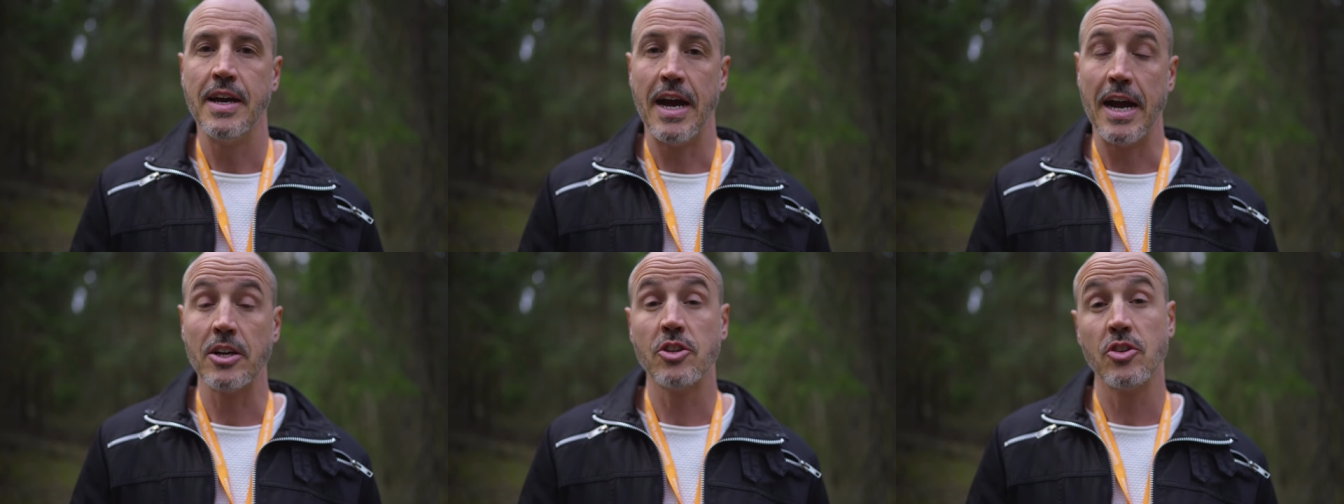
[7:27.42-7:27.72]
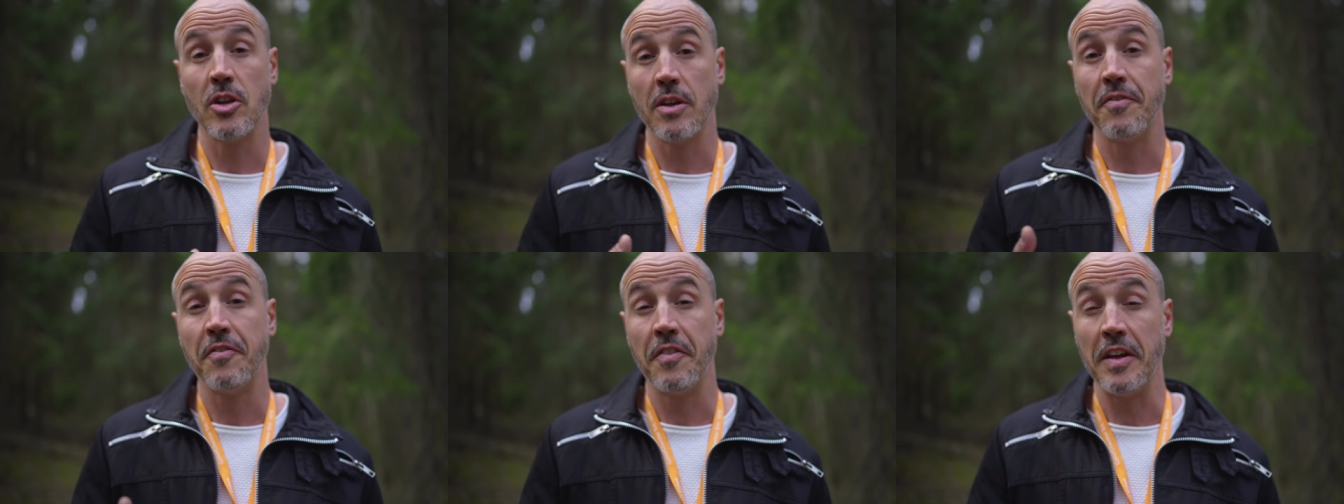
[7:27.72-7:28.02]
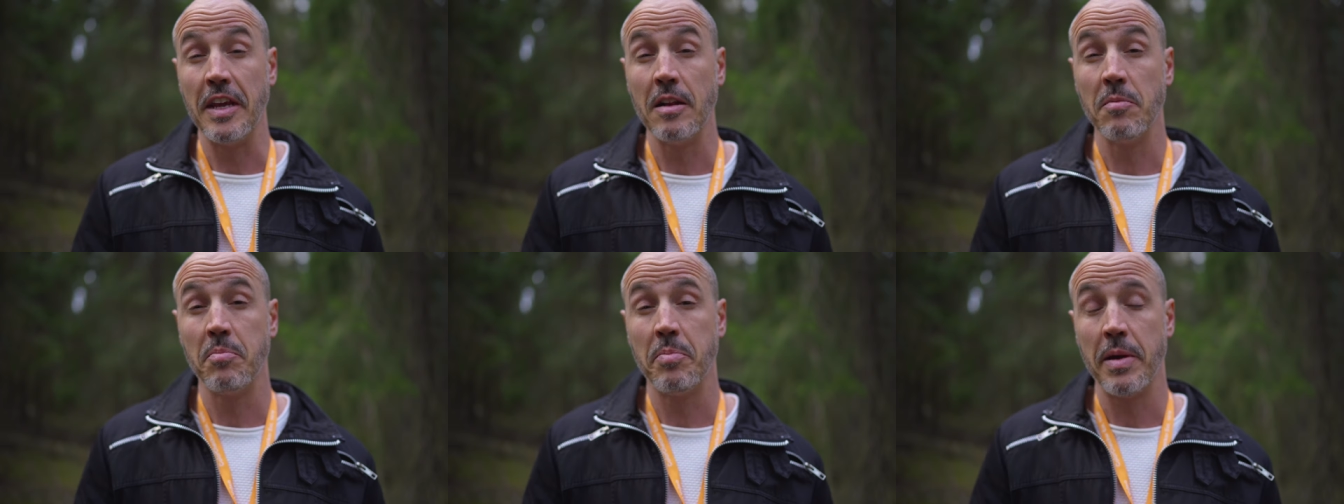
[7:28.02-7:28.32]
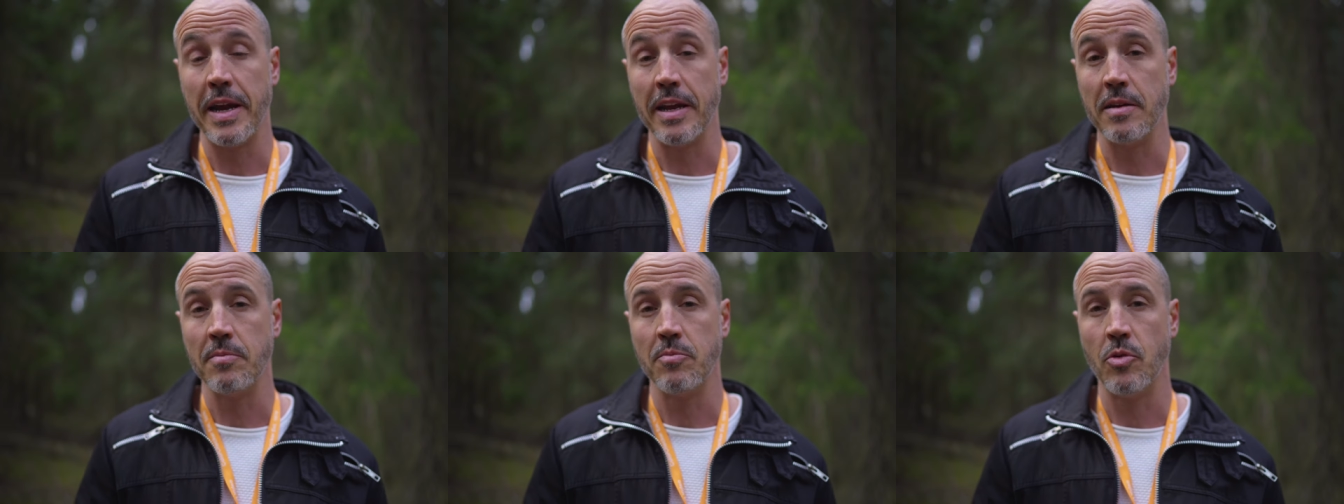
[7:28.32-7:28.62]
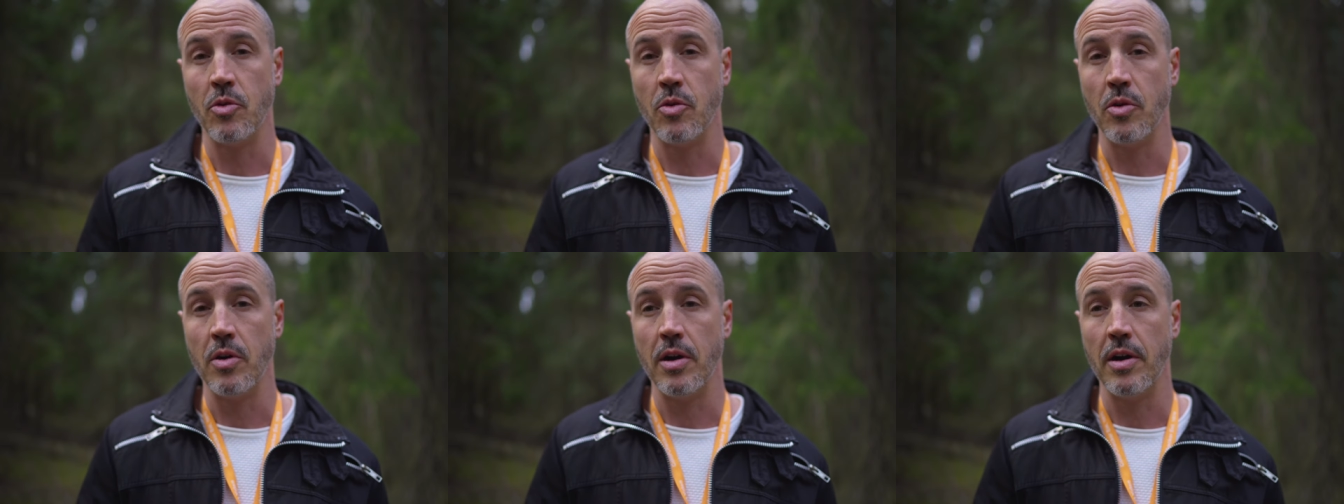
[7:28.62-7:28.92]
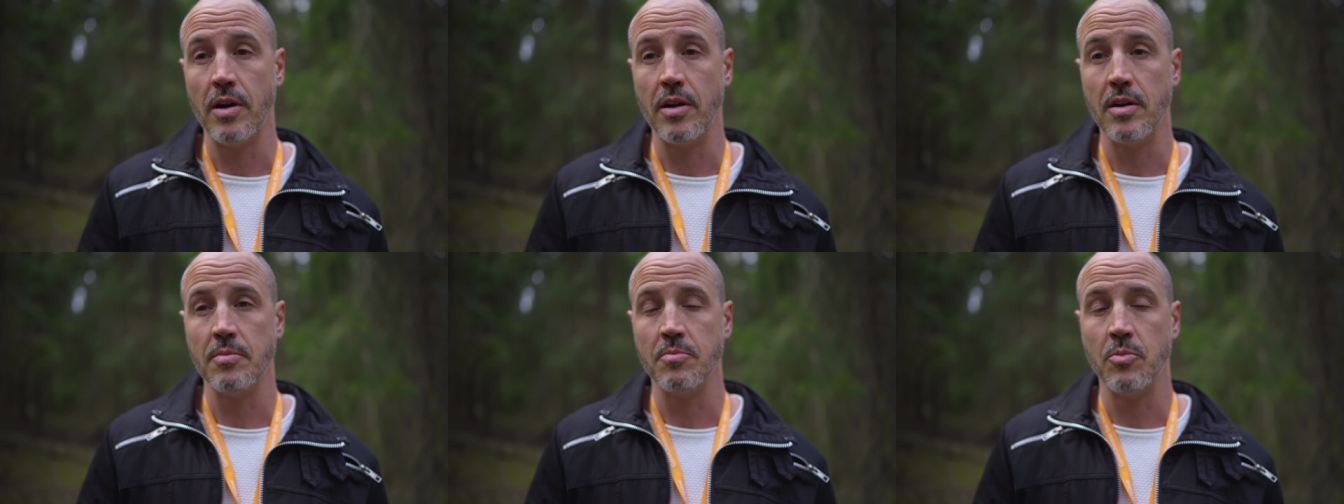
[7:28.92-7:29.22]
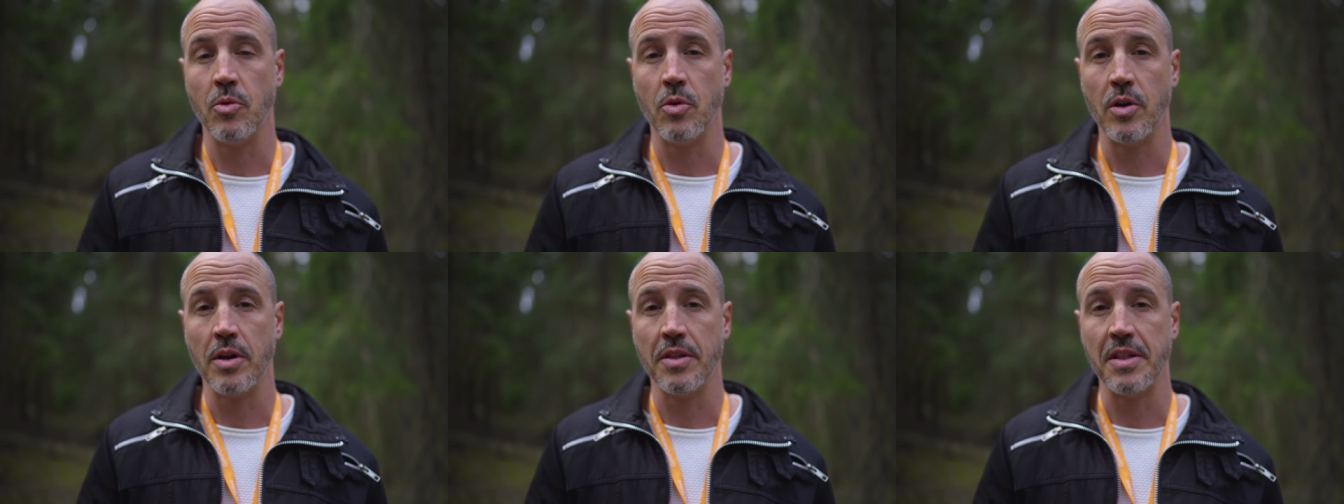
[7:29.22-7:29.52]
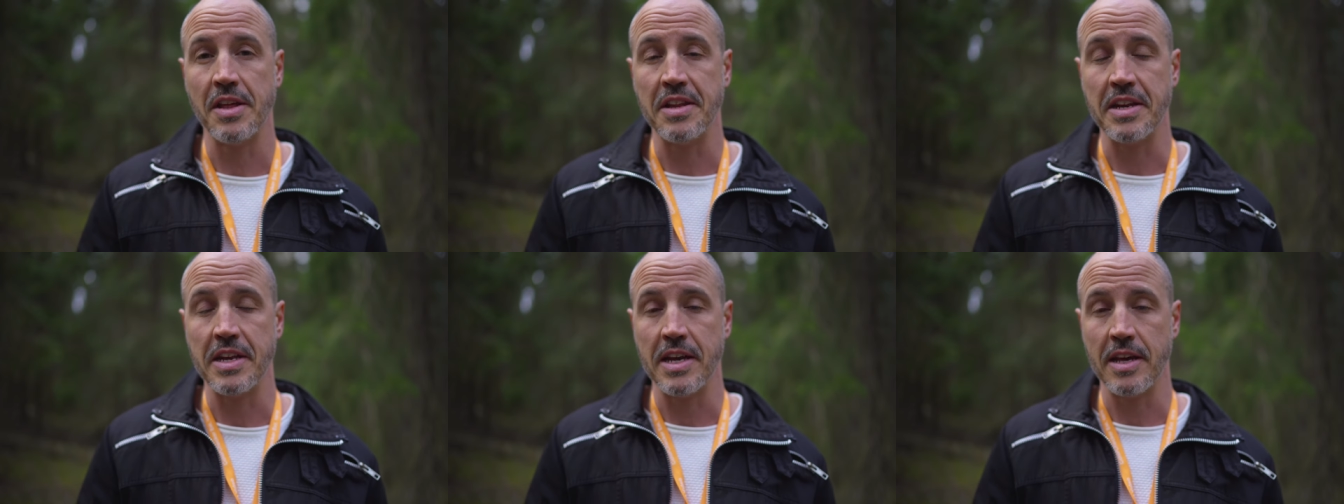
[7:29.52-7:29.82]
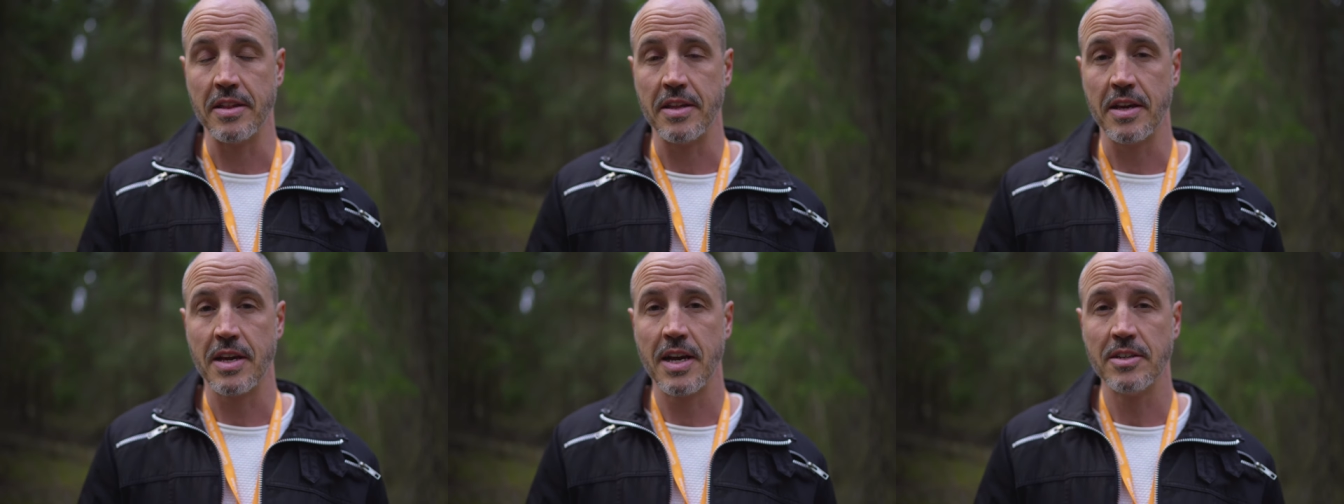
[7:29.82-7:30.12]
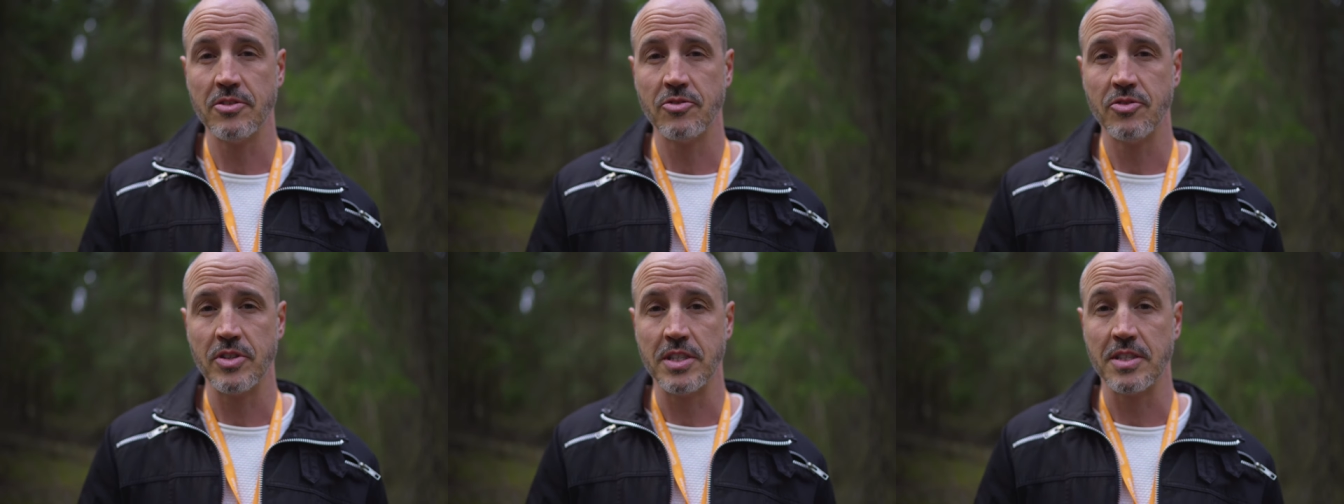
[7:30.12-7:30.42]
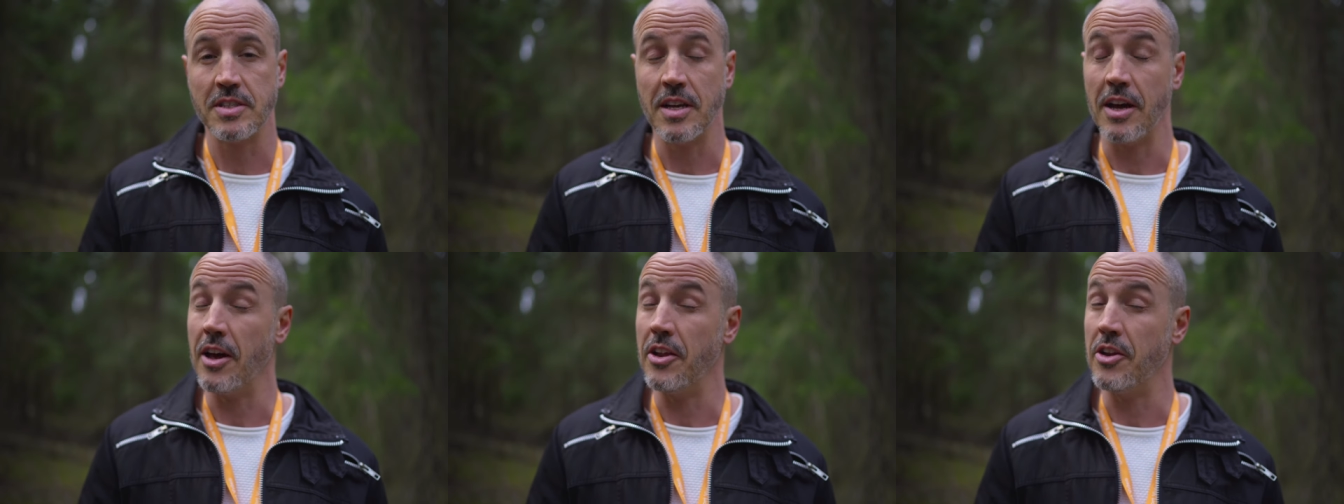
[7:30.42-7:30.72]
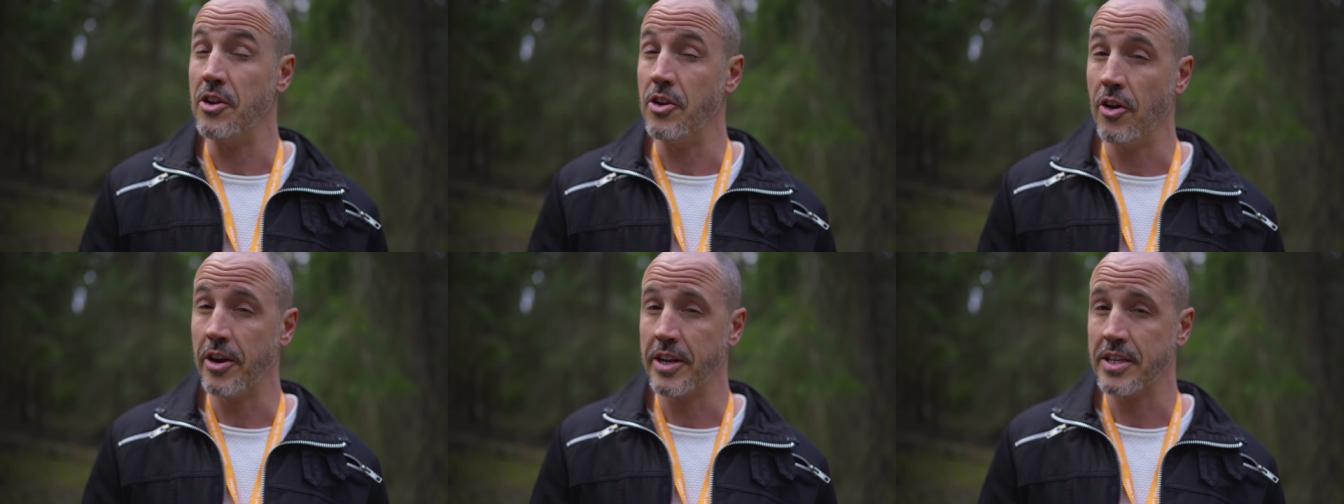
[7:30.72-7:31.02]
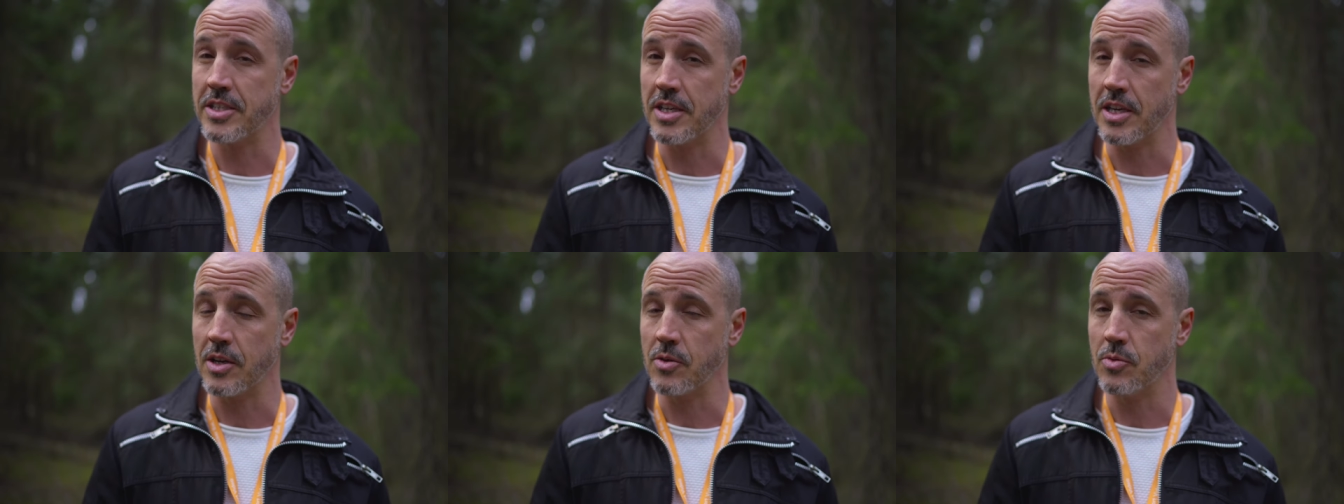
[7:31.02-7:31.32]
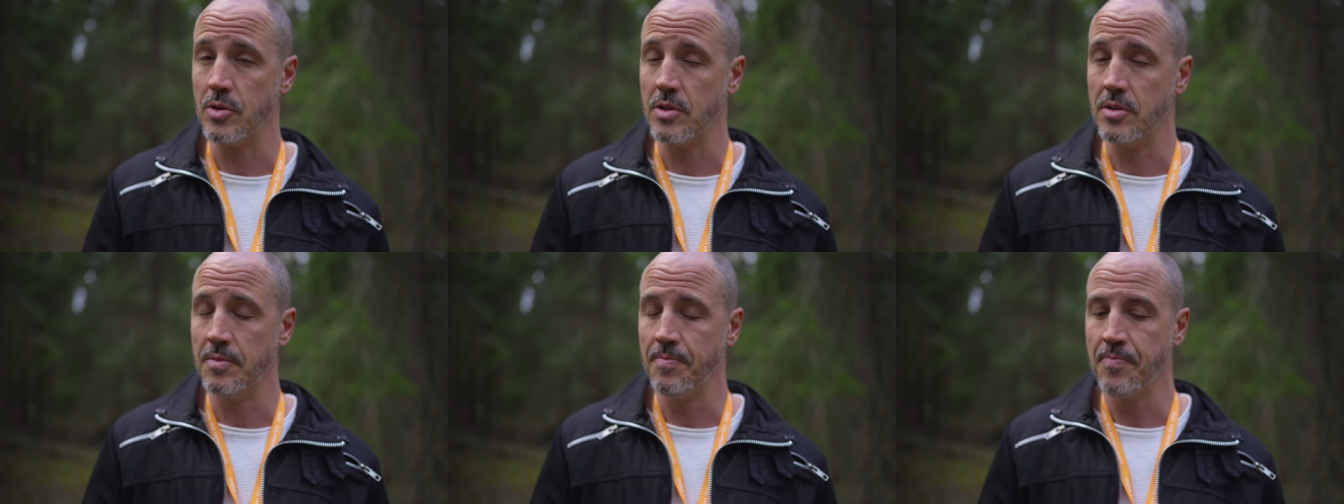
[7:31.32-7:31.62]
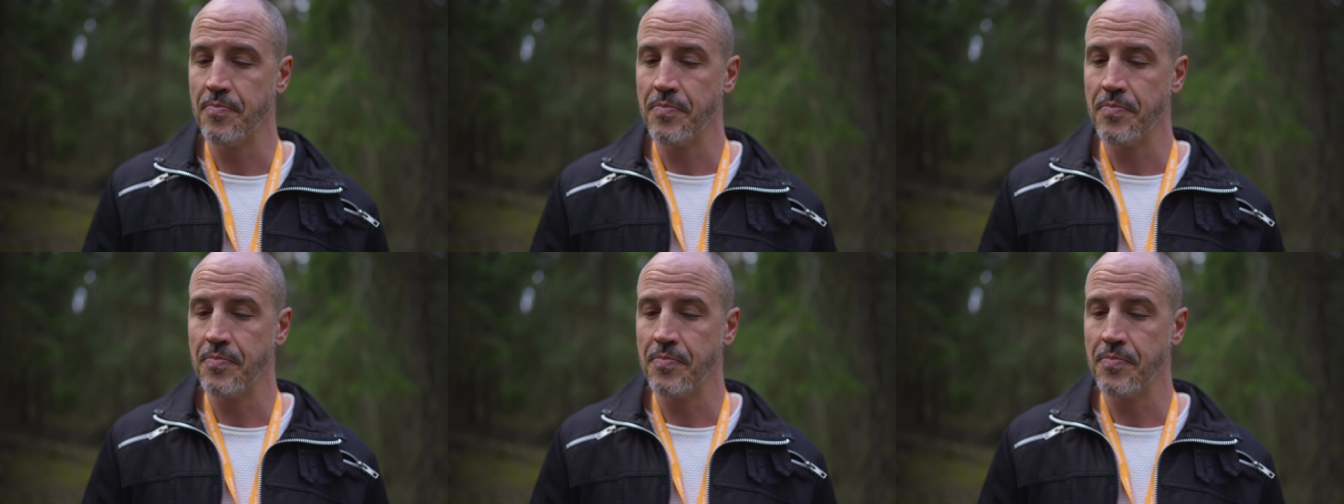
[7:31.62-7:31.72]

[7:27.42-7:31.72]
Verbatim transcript: actually feel pain more, more than the other countries that are not as equal.